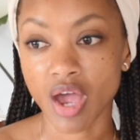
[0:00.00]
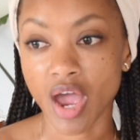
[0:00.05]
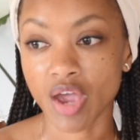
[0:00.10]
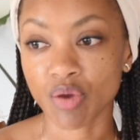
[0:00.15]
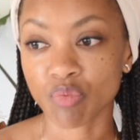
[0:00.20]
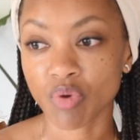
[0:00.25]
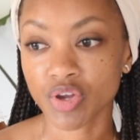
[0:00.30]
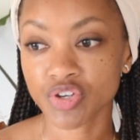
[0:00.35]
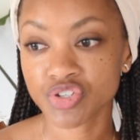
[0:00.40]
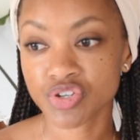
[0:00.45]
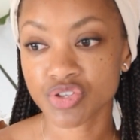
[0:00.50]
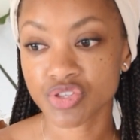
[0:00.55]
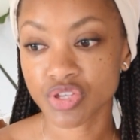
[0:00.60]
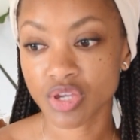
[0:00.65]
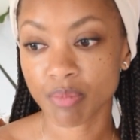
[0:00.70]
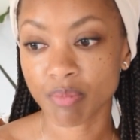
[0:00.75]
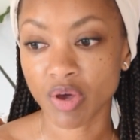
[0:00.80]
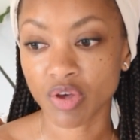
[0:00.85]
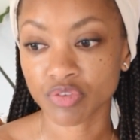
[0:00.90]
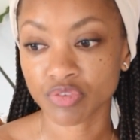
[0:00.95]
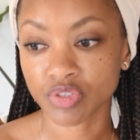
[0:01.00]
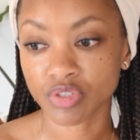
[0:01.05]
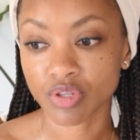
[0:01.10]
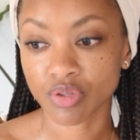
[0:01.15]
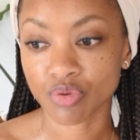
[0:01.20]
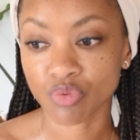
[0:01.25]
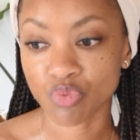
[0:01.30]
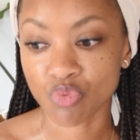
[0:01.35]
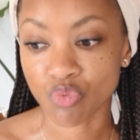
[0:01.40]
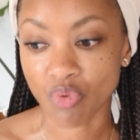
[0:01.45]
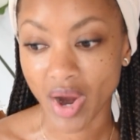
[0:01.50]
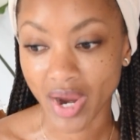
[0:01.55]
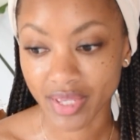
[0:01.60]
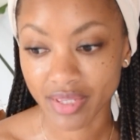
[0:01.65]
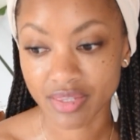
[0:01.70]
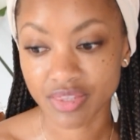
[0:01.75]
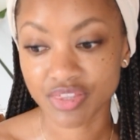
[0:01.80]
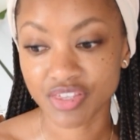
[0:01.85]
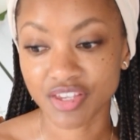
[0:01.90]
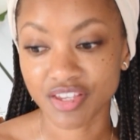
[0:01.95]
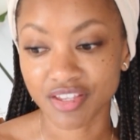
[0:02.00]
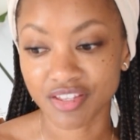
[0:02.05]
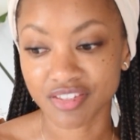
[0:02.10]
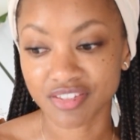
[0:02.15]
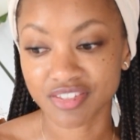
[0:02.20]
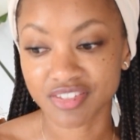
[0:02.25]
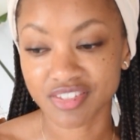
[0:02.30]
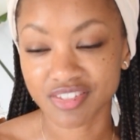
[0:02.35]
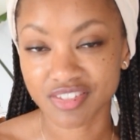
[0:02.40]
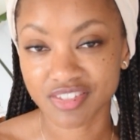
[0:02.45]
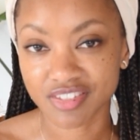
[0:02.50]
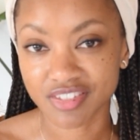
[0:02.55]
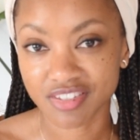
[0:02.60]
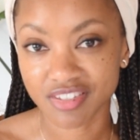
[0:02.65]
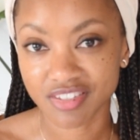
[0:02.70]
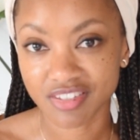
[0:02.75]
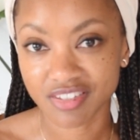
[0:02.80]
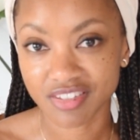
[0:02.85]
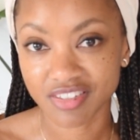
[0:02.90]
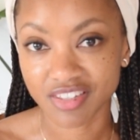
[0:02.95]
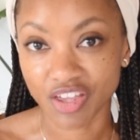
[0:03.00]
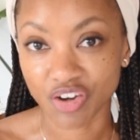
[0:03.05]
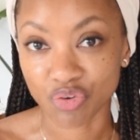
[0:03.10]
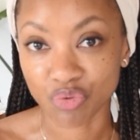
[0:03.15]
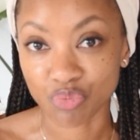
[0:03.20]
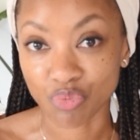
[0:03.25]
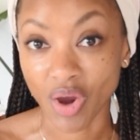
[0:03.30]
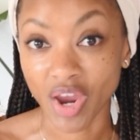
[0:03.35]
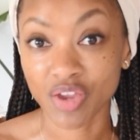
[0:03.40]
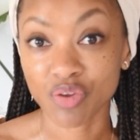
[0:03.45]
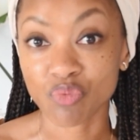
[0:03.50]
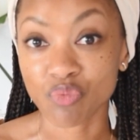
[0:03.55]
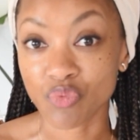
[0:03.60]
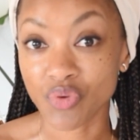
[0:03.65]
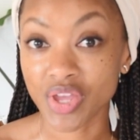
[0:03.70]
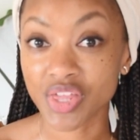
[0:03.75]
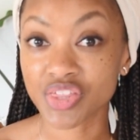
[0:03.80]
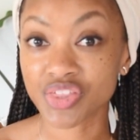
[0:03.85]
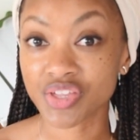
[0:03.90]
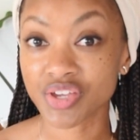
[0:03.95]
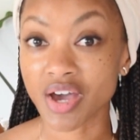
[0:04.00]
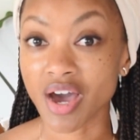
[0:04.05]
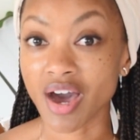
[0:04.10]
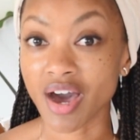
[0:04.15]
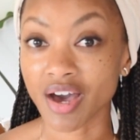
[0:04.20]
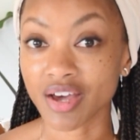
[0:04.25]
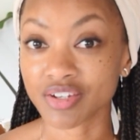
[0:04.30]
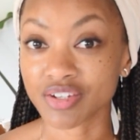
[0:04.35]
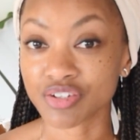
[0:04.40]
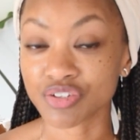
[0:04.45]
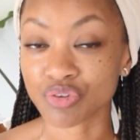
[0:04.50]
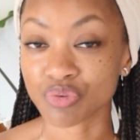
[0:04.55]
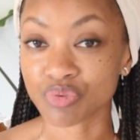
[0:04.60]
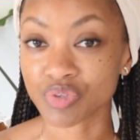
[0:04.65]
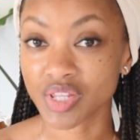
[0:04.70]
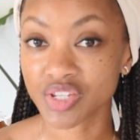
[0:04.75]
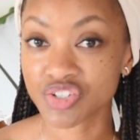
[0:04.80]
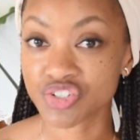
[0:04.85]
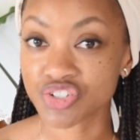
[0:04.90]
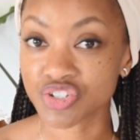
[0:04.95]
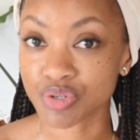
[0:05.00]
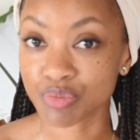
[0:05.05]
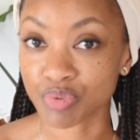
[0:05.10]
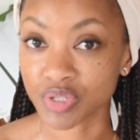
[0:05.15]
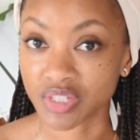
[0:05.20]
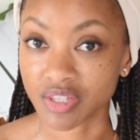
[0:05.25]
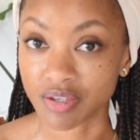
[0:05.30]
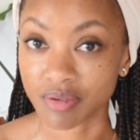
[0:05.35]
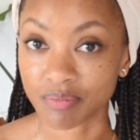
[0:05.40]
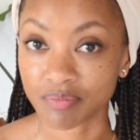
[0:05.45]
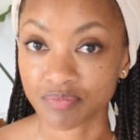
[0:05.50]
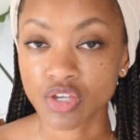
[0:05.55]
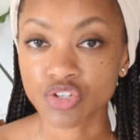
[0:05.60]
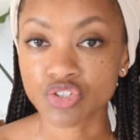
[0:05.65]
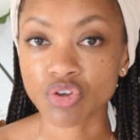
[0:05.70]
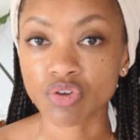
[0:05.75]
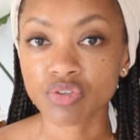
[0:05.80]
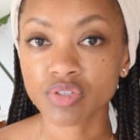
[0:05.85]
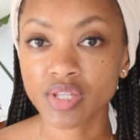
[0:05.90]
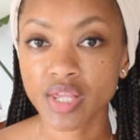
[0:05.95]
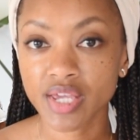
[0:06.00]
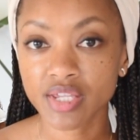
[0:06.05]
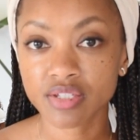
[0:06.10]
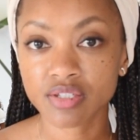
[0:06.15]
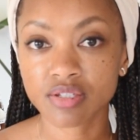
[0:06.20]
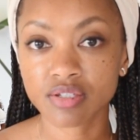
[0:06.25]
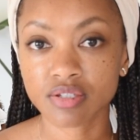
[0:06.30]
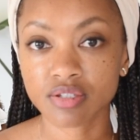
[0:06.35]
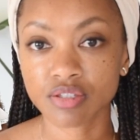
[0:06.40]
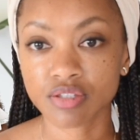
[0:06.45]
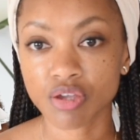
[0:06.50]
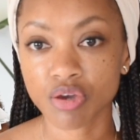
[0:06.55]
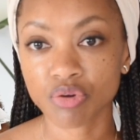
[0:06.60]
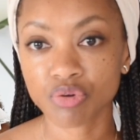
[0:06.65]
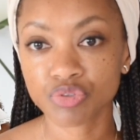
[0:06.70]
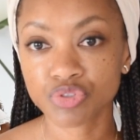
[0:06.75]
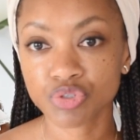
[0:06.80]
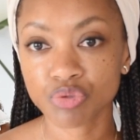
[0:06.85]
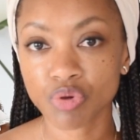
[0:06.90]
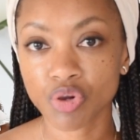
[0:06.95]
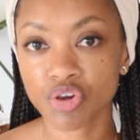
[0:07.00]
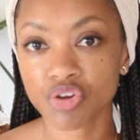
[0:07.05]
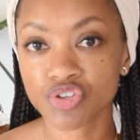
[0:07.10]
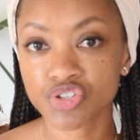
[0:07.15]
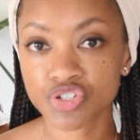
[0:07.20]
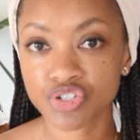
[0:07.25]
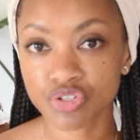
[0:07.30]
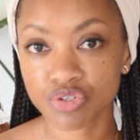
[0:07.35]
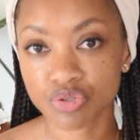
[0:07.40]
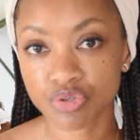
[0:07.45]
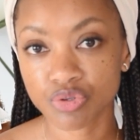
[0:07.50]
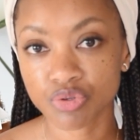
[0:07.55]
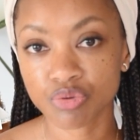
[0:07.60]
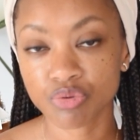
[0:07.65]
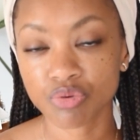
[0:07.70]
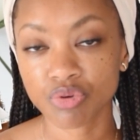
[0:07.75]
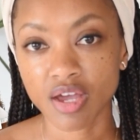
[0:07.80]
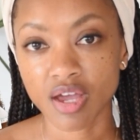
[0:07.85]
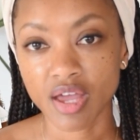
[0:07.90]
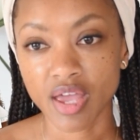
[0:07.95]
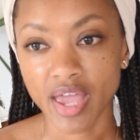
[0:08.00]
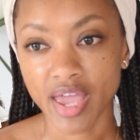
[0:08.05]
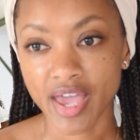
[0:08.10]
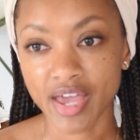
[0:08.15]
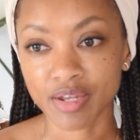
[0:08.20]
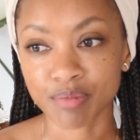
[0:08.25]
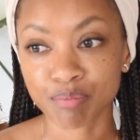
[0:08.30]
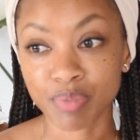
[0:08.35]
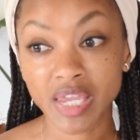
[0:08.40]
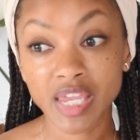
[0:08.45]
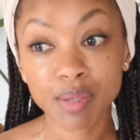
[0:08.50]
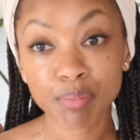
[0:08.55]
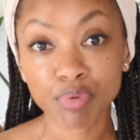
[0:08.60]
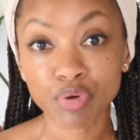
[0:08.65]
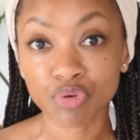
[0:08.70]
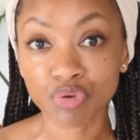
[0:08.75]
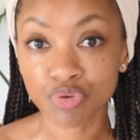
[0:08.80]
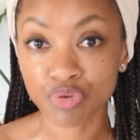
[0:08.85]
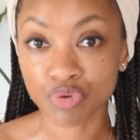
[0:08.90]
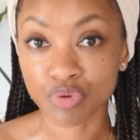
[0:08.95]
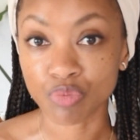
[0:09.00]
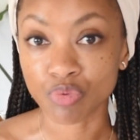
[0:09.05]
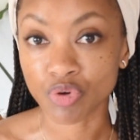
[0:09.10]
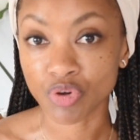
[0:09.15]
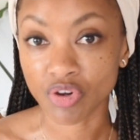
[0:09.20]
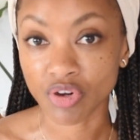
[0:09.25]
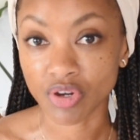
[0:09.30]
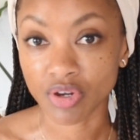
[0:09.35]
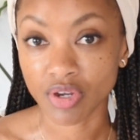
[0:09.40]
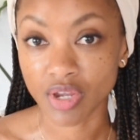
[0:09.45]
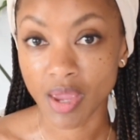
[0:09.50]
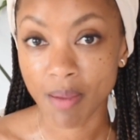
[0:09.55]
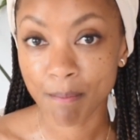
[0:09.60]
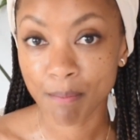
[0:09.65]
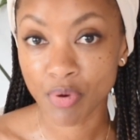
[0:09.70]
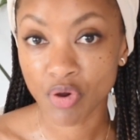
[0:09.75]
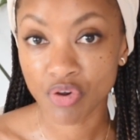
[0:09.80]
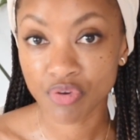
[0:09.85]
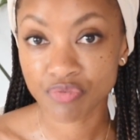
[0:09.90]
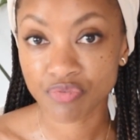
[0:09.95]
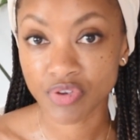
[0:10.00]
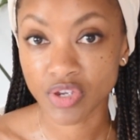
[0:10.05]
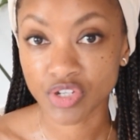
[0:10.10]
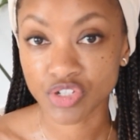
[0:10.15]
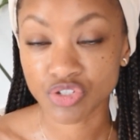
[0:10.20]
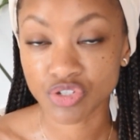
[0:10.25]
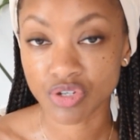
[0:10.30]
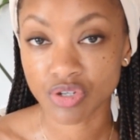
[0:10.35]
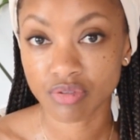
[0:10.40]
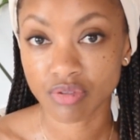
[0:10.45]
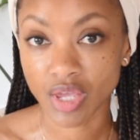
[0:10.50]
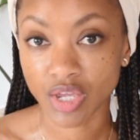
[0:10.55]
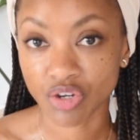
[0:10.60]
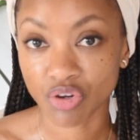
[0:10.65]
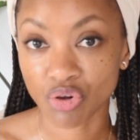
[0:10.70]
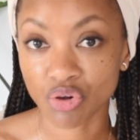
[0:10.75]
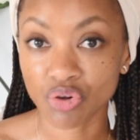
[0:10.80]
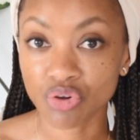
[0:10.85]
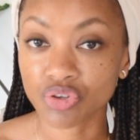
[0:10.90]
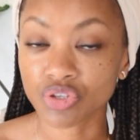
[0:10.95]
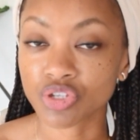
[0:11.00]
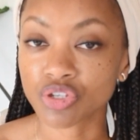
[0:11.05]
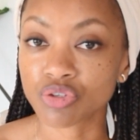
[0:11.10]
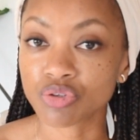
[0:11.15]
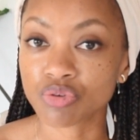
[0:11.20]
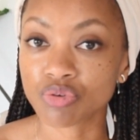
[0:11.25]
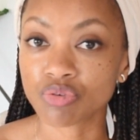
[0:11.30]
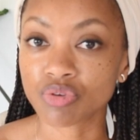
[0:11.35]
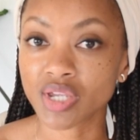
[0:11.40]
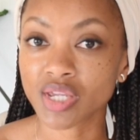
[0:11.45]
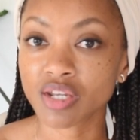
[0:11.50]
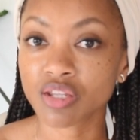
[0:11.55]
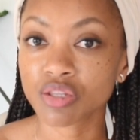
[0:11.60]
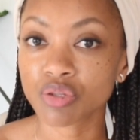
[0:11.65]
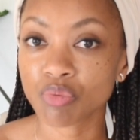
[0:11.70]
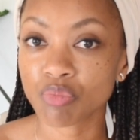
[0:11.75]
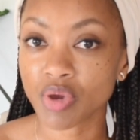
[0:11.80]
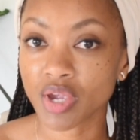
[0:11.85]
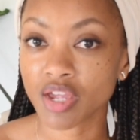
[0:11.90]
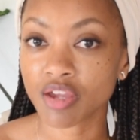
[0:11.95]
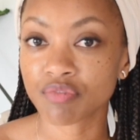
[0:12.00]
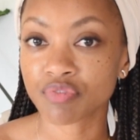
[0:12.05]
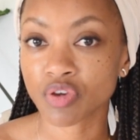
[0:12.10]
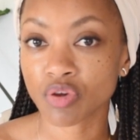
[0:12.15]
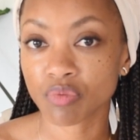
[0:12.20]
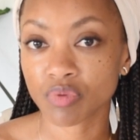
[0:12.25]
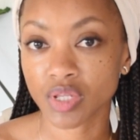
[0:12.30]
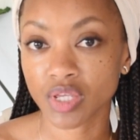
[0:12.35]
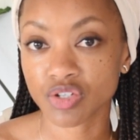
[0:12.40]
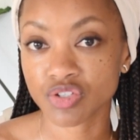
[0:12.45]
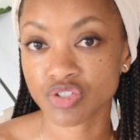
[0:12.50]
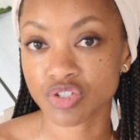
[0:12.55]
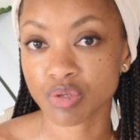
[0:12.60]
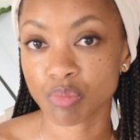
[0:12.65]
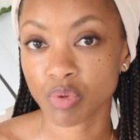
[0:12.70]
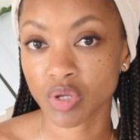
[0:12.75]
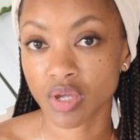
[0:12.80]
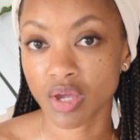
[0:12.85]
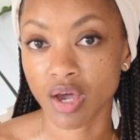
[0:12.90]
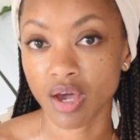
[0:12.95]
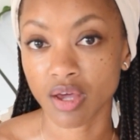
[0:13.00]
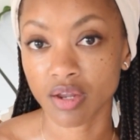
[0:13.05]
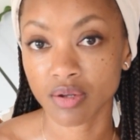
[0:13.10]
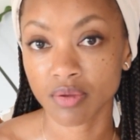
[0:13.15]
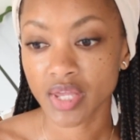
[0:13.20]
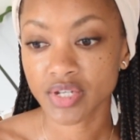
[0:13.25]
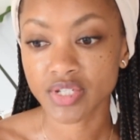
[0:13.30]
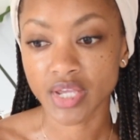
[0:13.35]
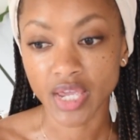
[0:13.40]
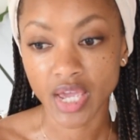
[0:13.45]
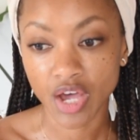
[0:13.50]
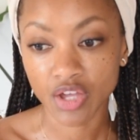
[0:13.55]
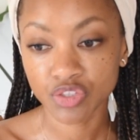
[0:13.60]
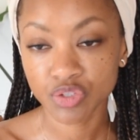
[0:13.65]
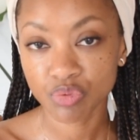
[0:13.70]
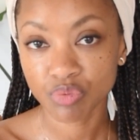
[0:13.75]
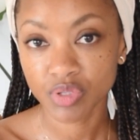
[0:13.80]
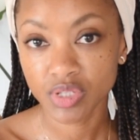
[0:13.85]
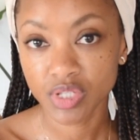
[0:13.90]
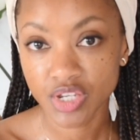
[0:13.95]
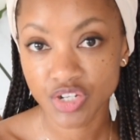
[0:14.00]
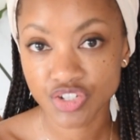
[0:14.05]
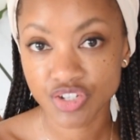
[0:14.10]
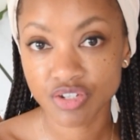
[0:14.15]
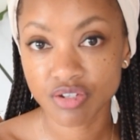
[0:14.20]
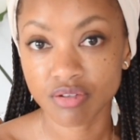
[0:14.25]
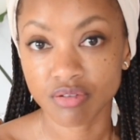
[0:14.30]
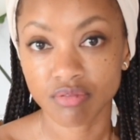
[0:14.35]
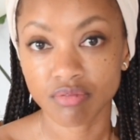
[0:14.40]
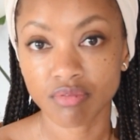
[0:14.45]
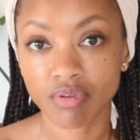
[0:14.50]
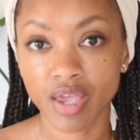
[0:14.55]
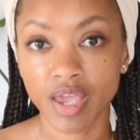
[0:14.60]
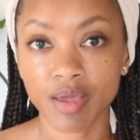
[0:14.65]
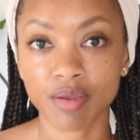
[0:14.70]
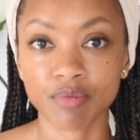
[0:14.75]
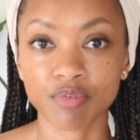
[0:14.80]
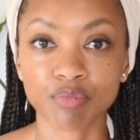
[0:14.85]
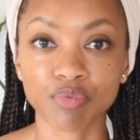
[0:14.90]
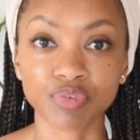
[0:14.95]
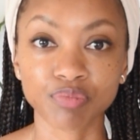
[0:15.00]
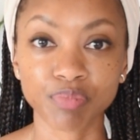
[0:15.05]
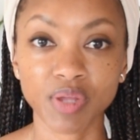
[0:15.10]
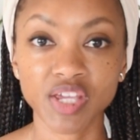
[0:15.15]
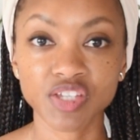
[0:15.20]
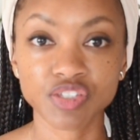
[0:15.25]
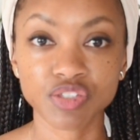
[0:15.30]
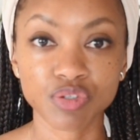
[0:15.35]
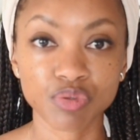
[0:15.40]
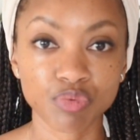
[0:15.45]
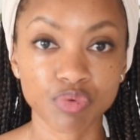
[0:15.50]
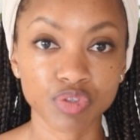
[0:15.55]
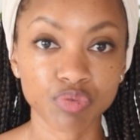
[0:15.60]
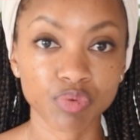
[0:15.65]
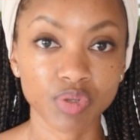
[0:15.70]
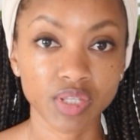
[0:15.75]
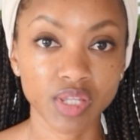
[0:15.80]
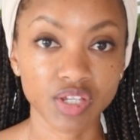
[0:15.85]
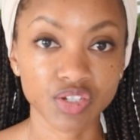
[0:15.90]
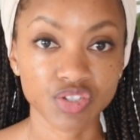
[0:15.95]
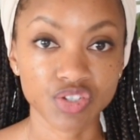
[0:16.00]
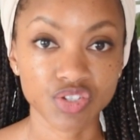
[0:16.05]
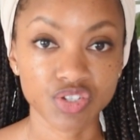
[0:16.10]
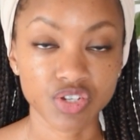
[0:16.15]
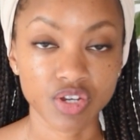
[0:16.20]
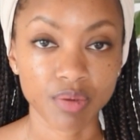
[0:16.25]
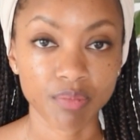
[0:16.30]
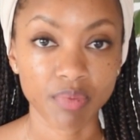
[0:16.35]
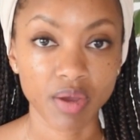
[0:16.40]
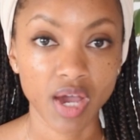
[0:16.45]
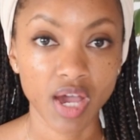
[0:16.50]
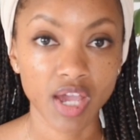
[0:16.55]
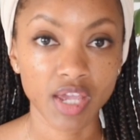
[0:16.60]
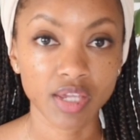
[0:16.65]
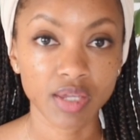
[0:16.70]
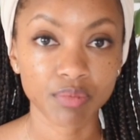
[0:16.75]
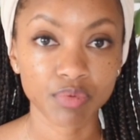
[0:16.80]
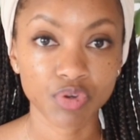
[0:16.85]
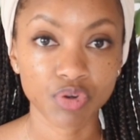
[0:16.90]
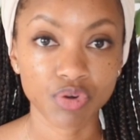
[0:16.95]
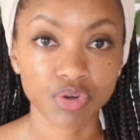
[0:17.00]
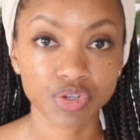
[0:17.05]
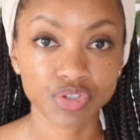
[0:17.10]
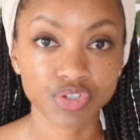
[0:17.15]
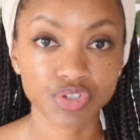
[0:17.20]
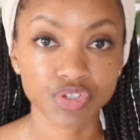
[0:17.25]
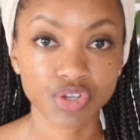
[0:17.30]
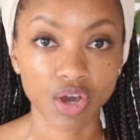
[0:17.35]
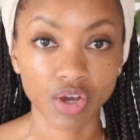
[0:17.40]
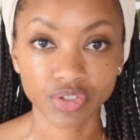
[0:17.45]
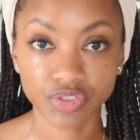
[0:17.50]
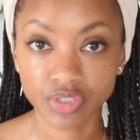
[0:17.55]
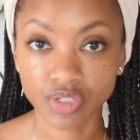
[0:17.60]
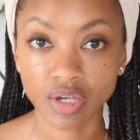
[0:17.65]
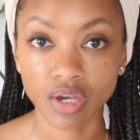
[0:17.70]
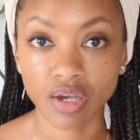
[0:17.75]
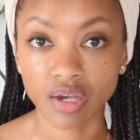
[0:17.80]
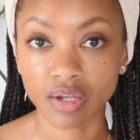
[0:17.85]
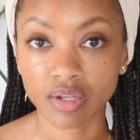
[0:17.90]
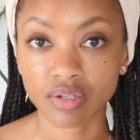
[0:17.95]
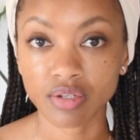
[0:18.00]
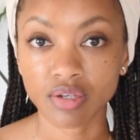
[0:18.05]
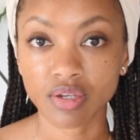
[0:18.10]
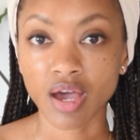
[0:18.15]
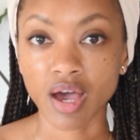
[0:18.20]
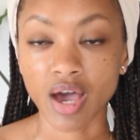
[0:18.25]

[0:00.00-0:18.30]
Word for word: I want you to think about the right things that are right with God and your relationship with Him. Don't let those who hurt you and people who were imperfect that hurt you get in the way of your relationship with God. Take out the religion and replace it with relationship. I am going to talk to God.